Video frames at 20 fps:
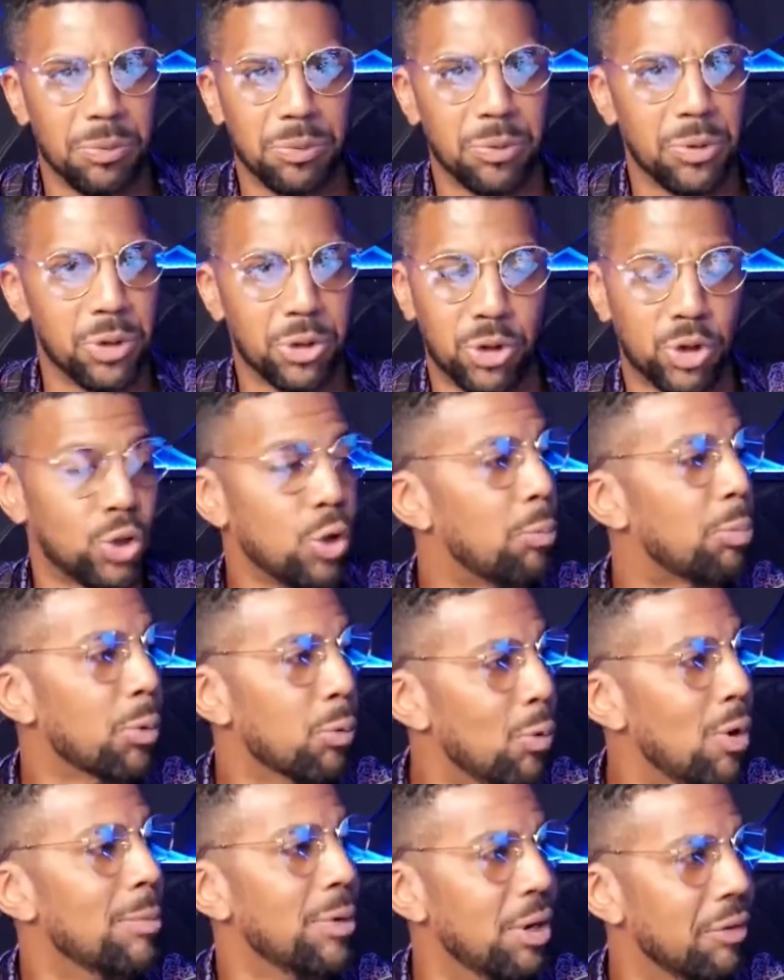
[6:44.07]
the
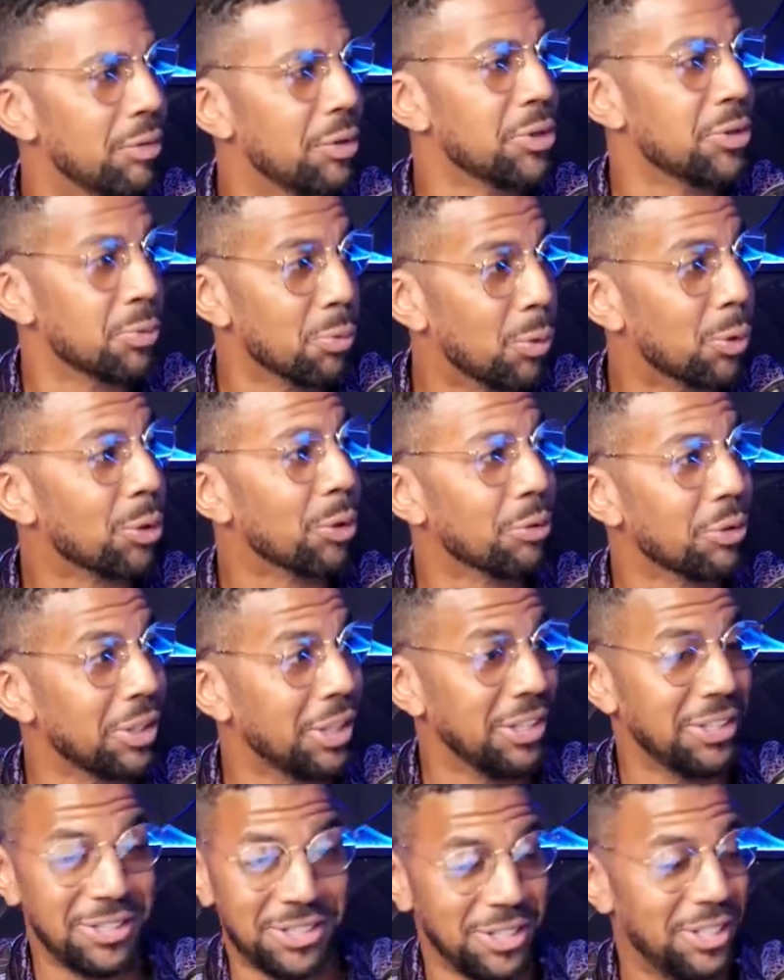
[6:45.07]
superwoman of this world
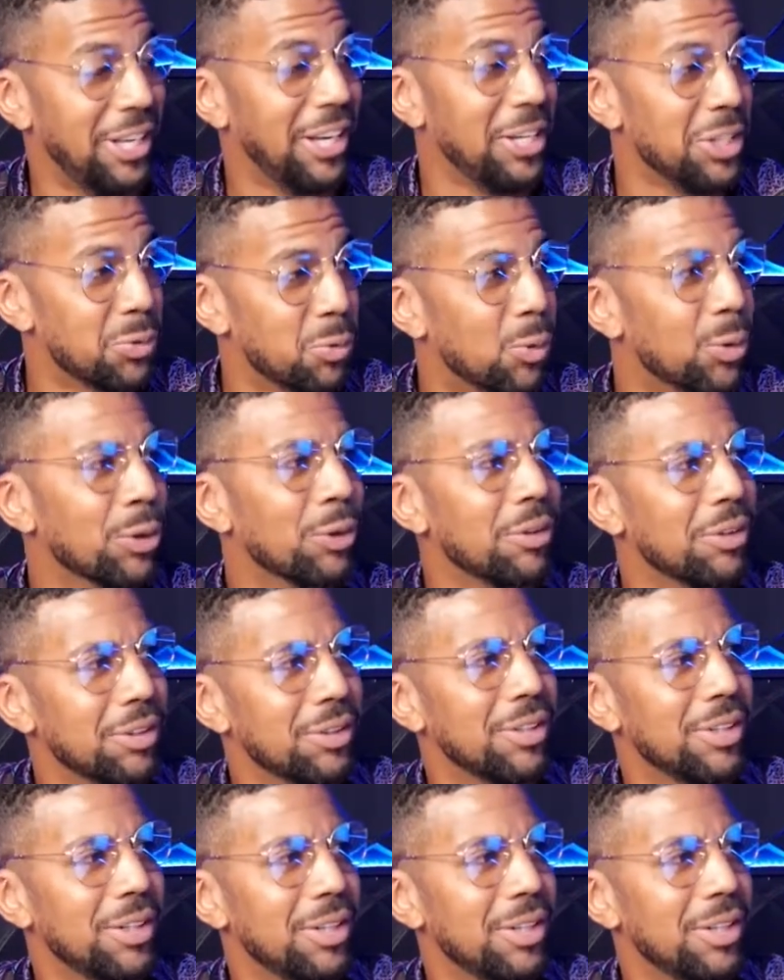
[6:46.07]
in today's world,